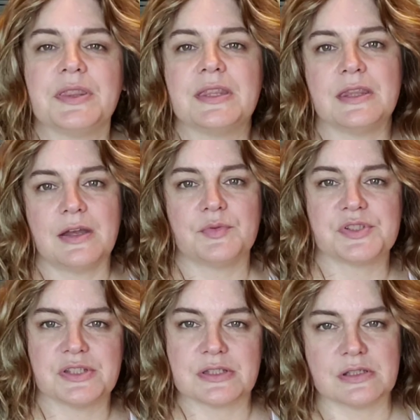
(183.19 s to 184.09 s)
But then that
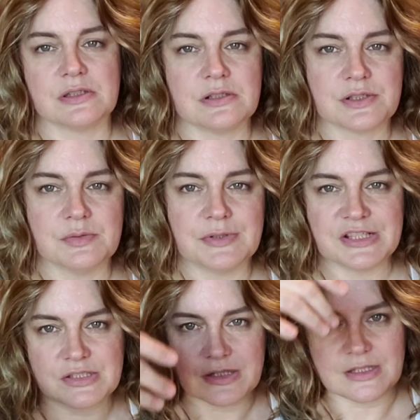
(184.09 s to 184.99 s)
was just a little too
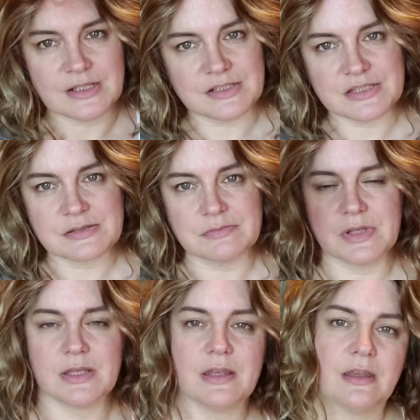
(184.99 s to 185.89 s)
much. And then I just
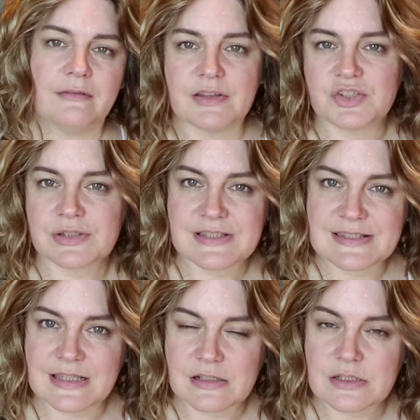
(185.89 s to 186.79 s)
eventually
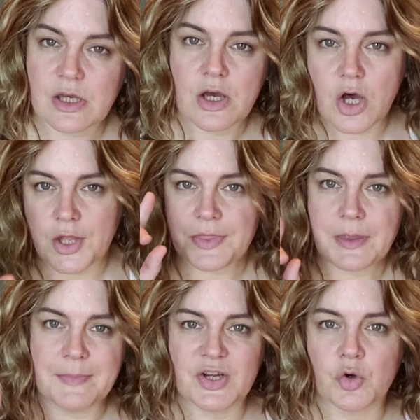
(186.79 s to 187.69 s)
settled
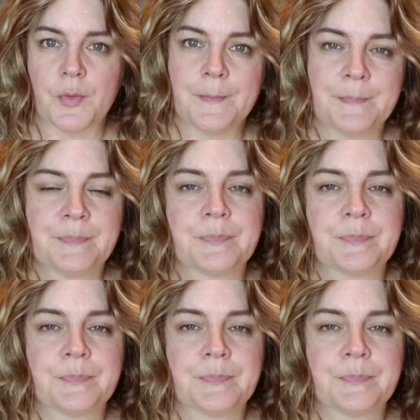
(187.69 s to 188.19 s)
on the middle.